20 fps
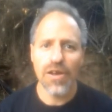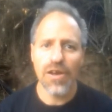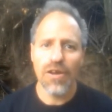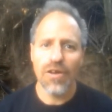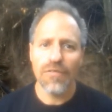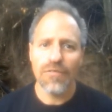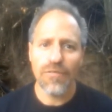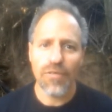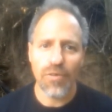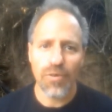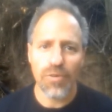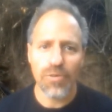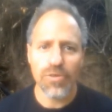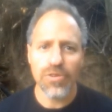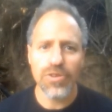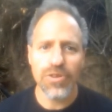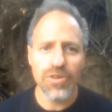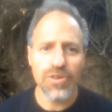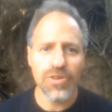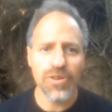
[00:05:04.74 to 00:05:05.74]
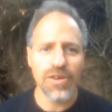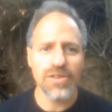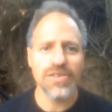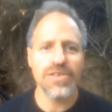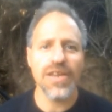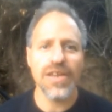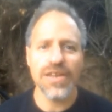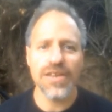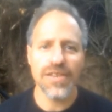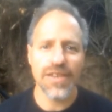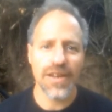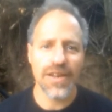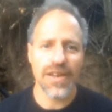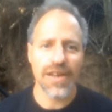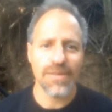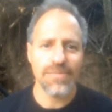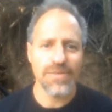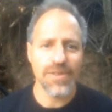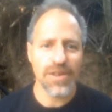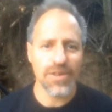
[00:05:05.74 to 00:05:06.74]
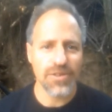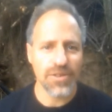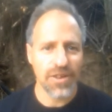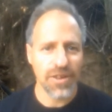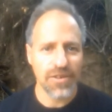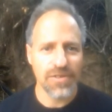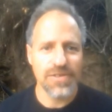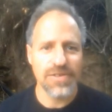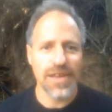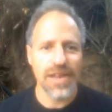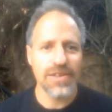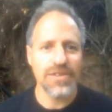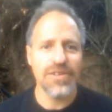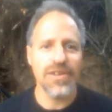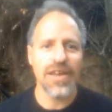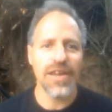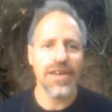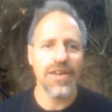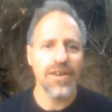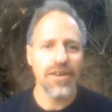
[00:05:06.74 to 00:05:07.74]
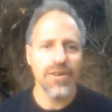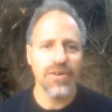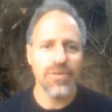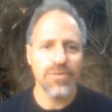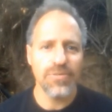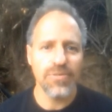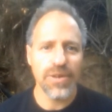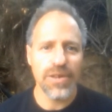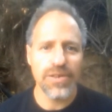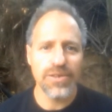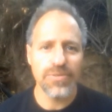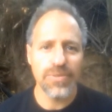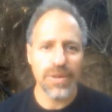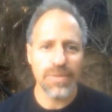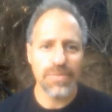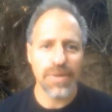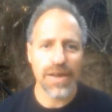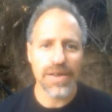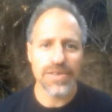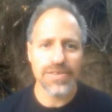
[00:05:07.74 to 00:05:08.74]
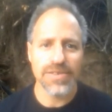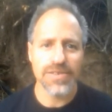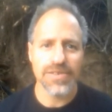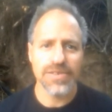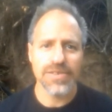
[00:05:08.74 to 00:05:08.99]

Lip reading: for all the new content that comes out on a day-to-day, week-to-week basis.